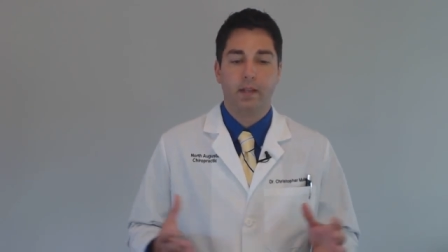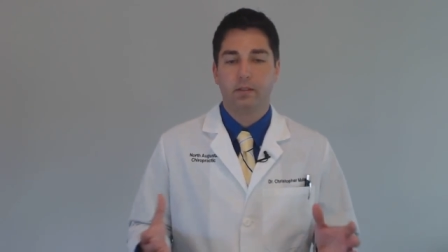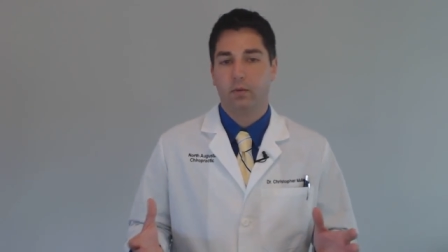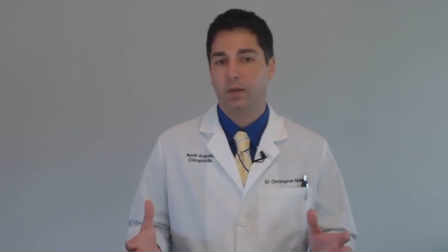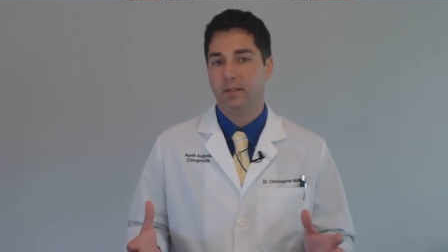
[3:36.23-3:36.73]

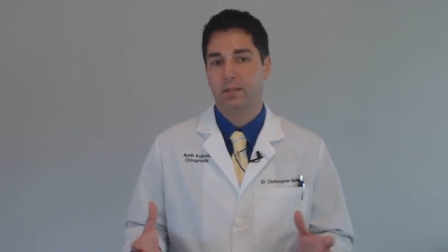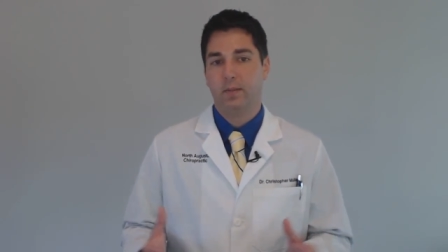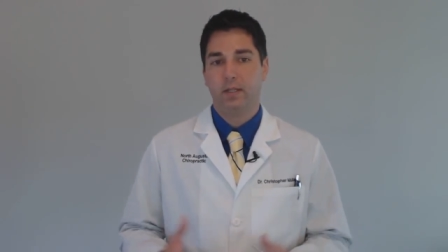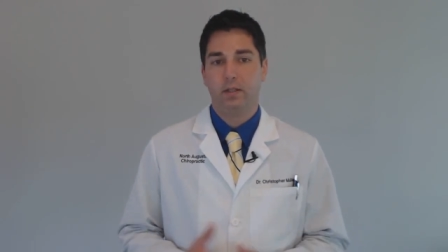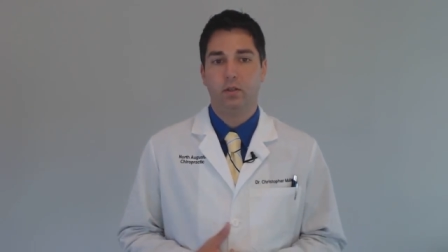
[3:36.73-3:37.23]
So what does this
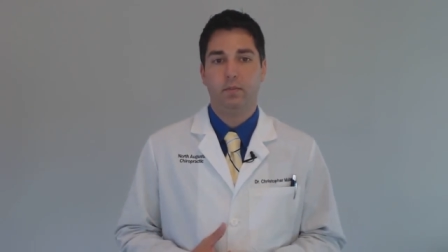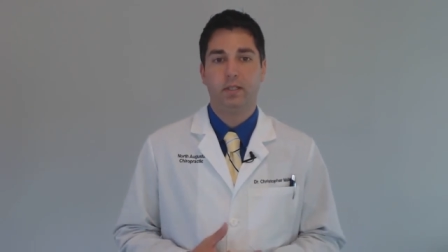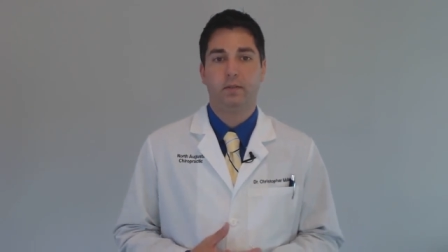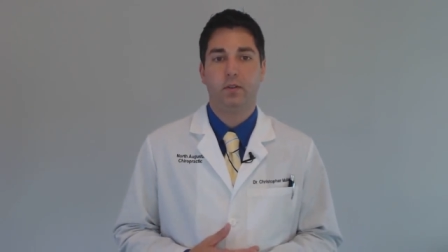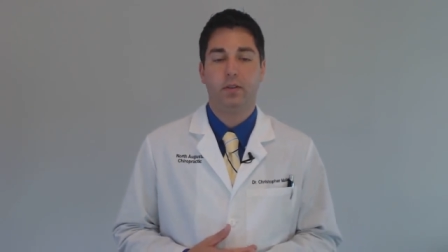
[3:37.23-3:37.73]
mean to you? It
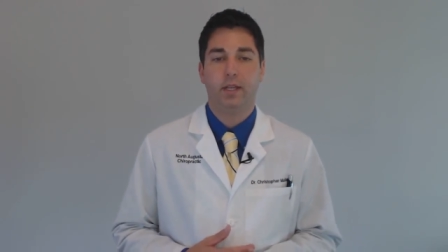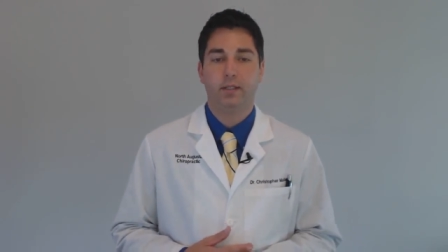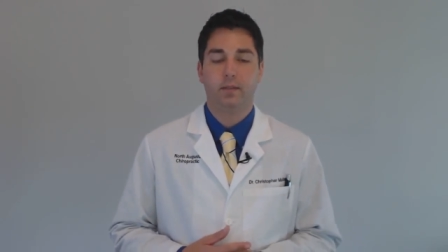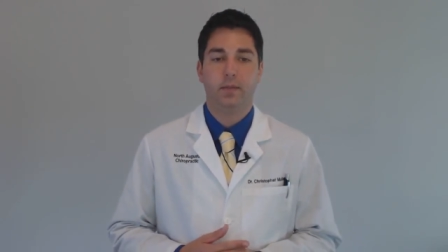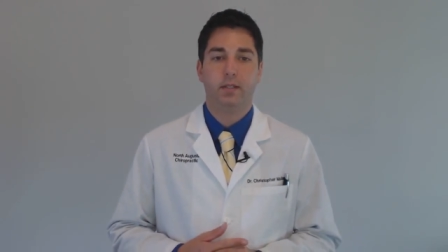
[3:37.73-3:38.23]
means a few
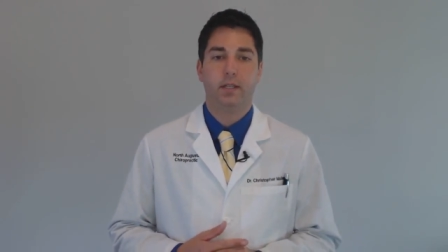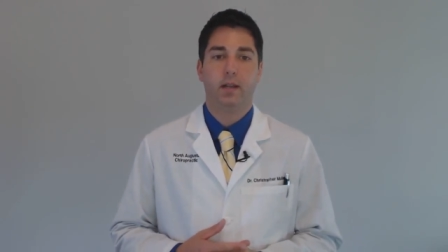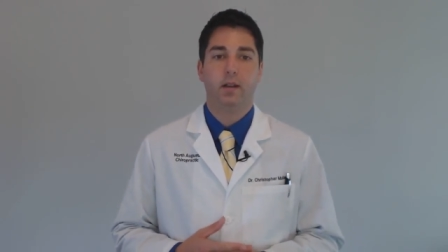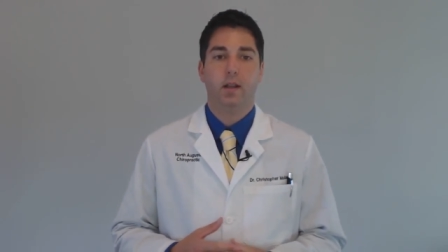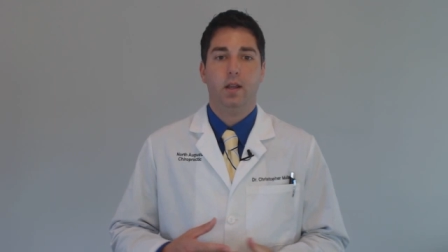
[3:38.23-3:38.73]
things. It means
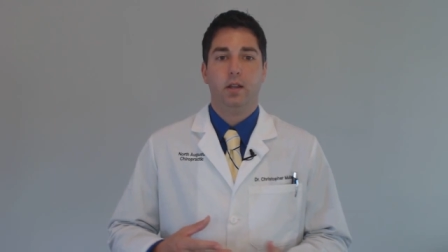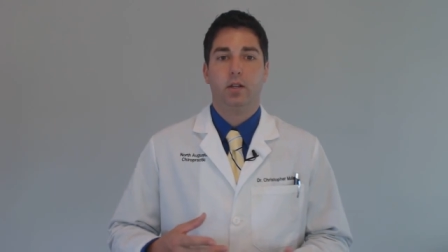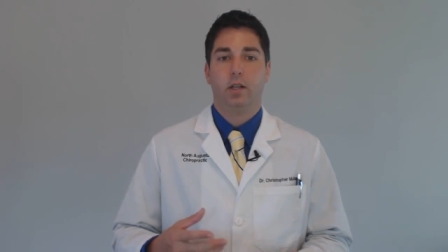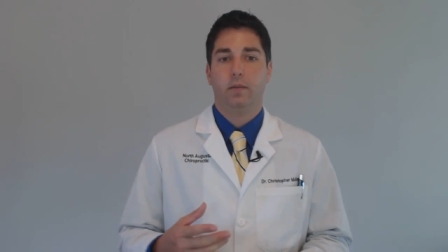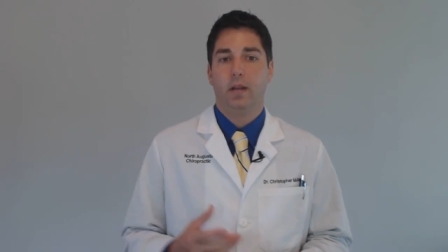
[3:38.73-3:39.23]
that
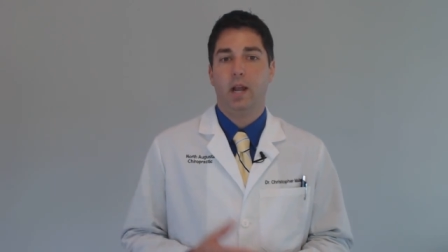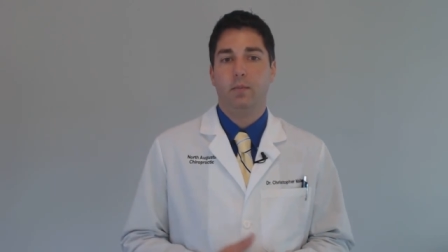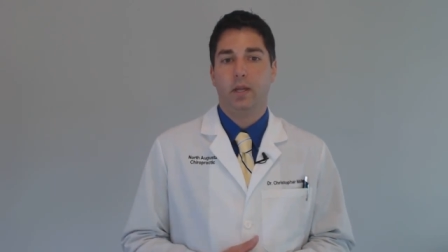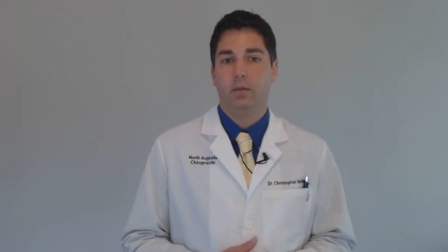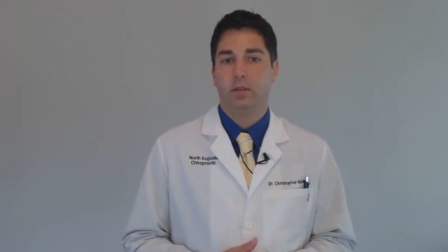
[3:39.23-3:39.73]
you're going to now
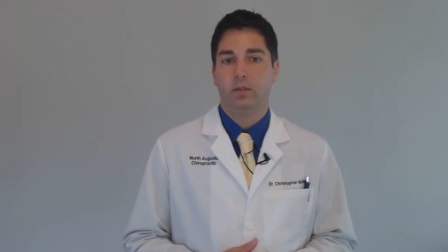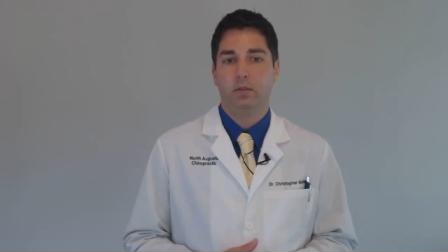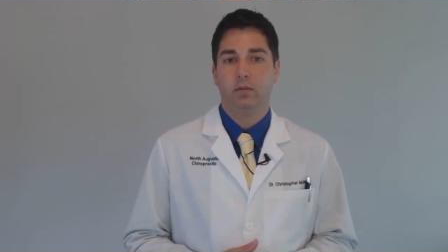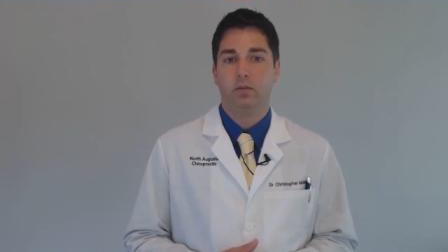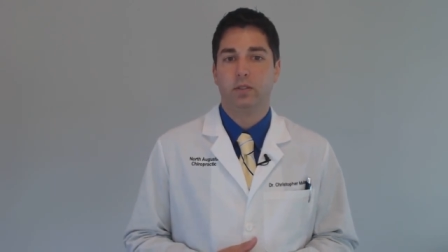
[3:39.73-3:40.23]
be able
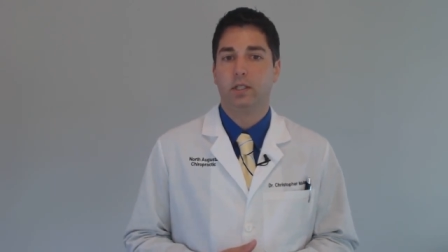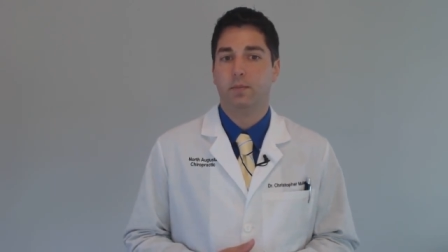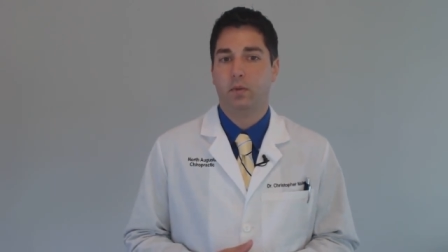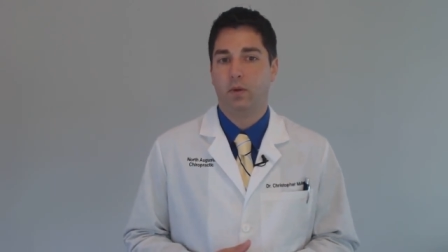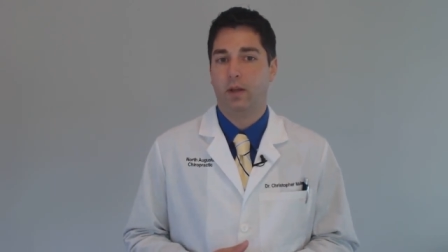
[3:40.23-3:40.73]
to
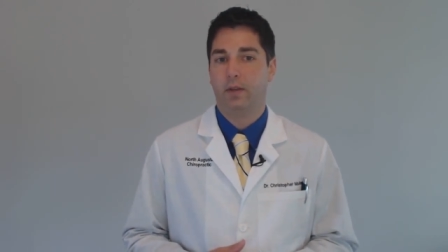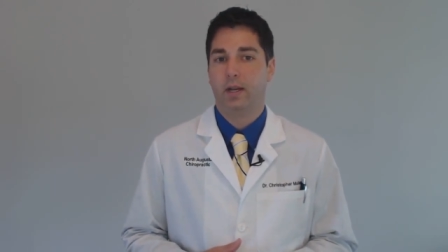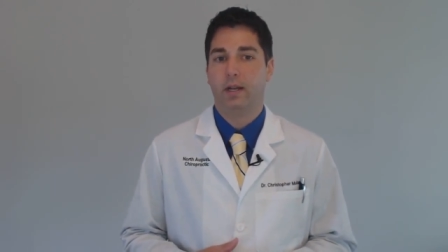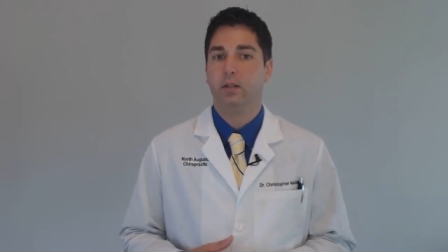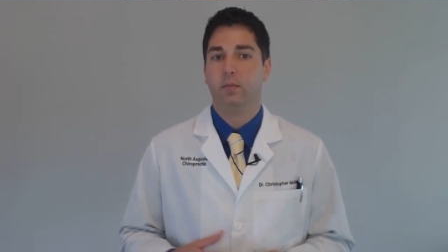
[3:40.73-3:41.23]
sleep throughout the
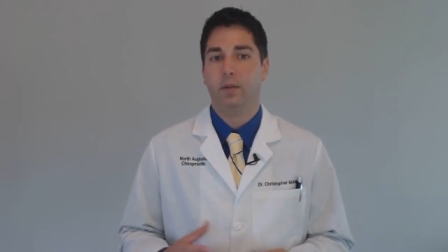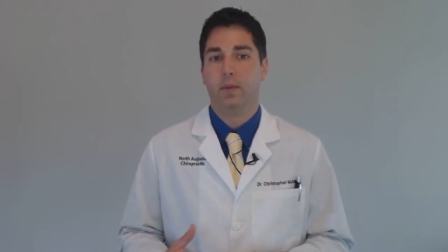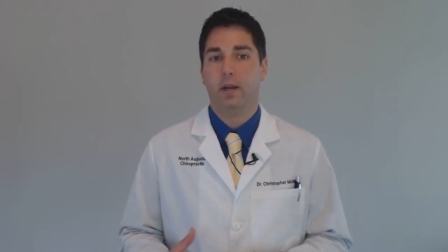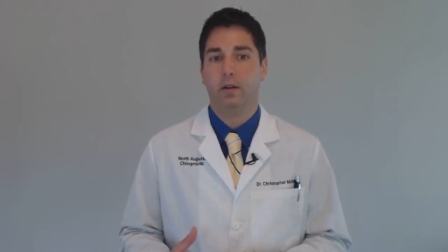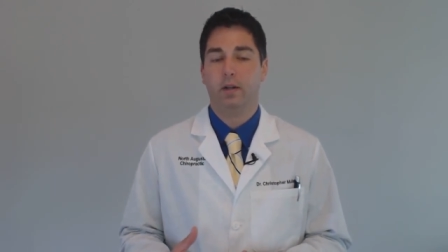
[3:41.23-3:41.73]
night a little bit
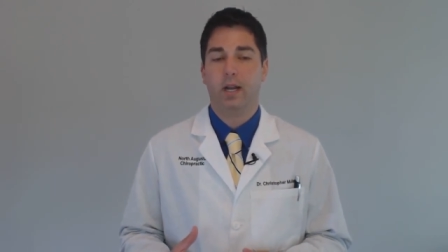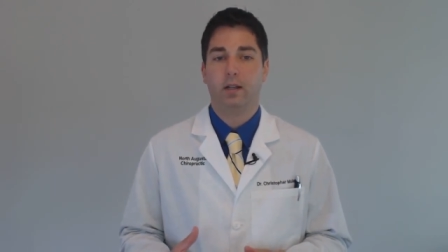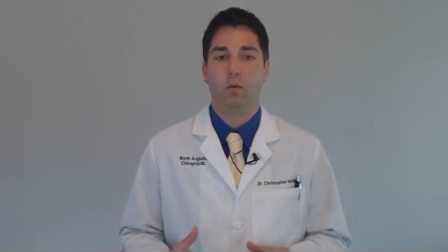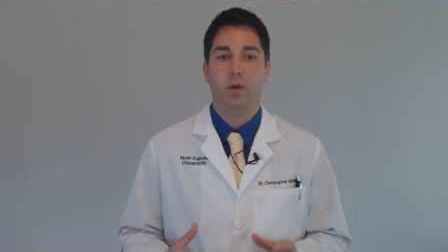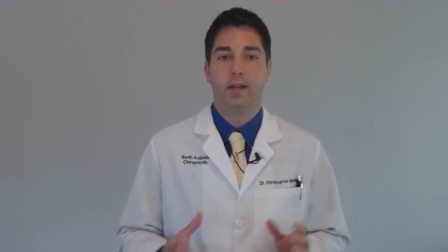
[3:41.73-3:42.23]
better. You're not
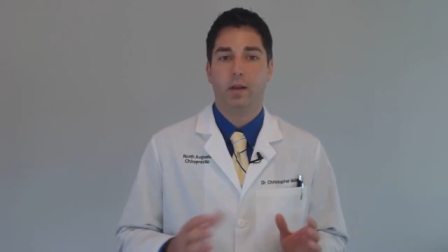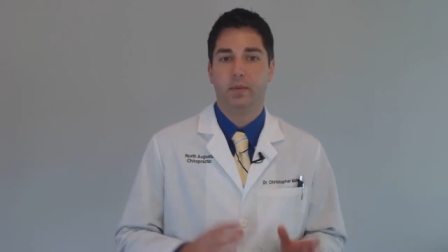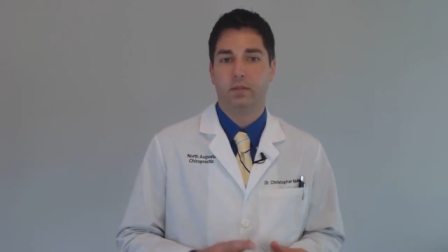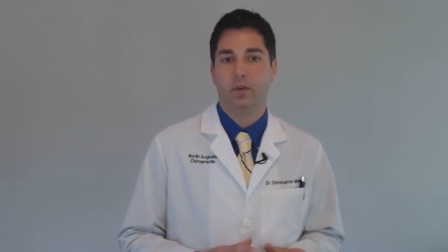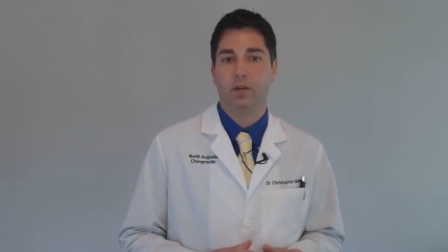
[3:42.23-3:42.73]
going to wake
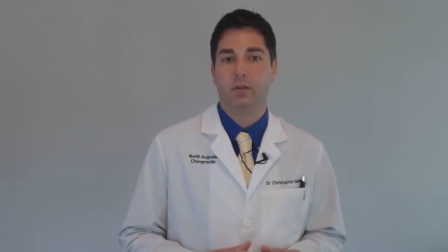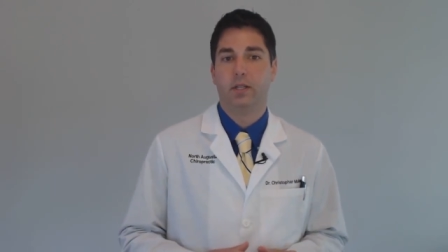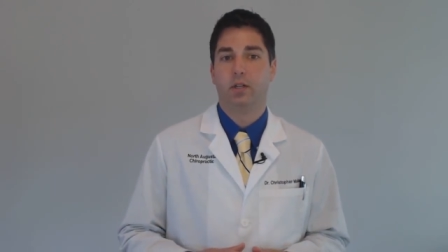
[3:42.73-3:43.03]
up as frequently.